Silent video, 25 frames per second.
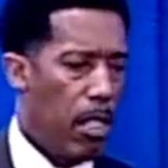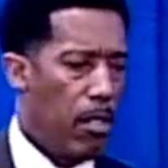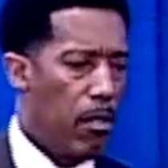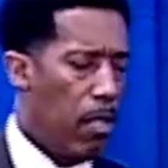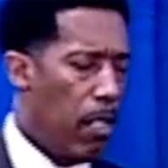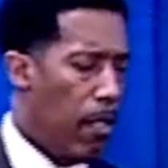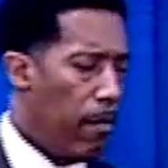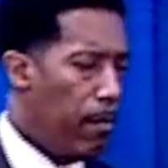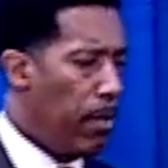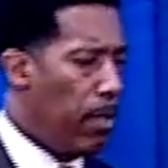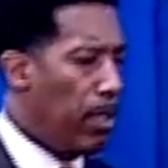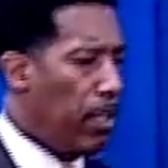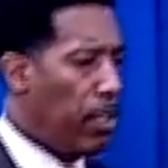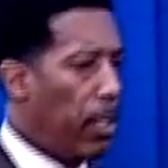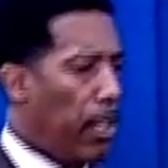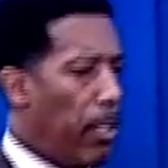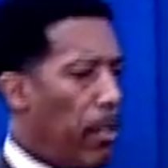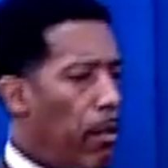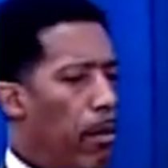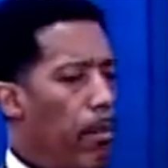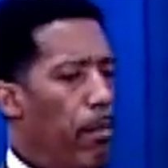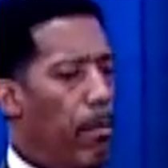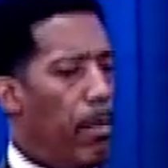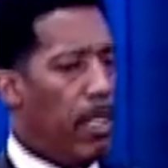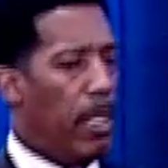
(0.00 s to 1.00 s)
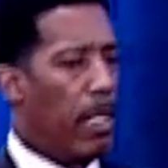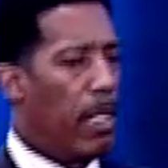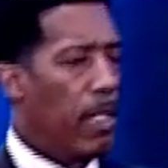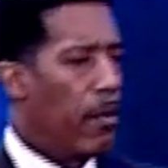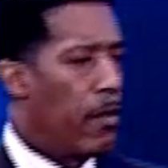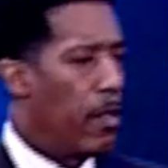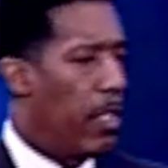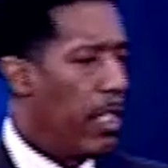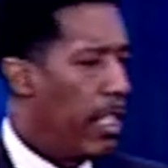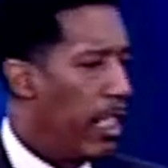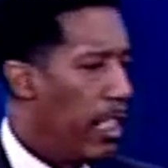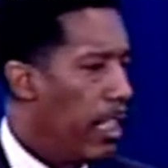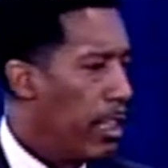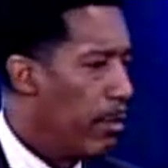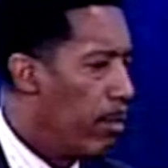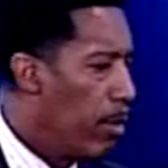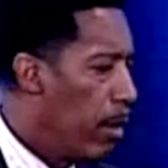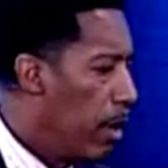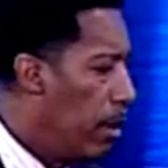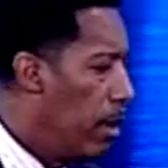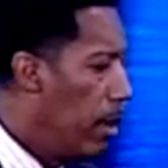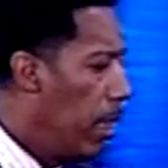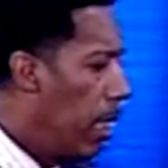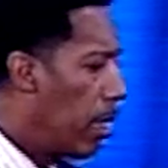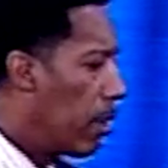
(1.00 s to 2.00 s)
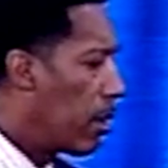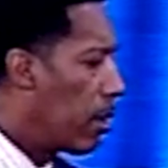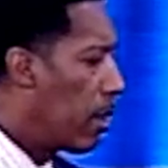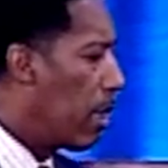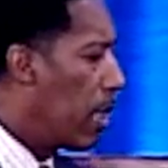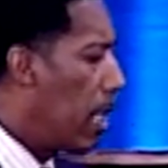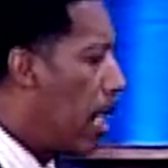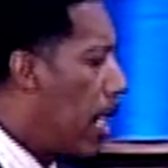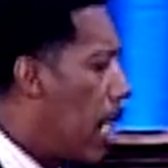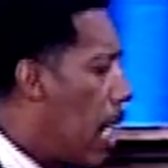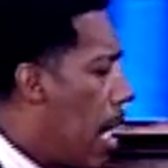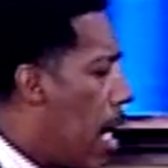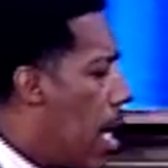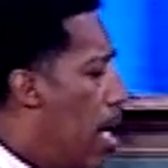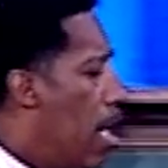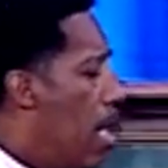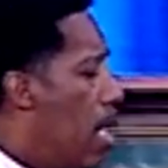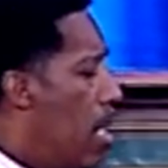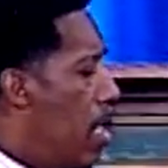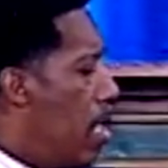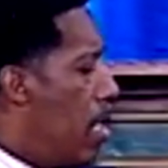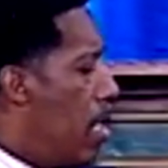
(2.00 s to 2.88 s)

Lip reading: I know I've been sharing many things, but yesterday I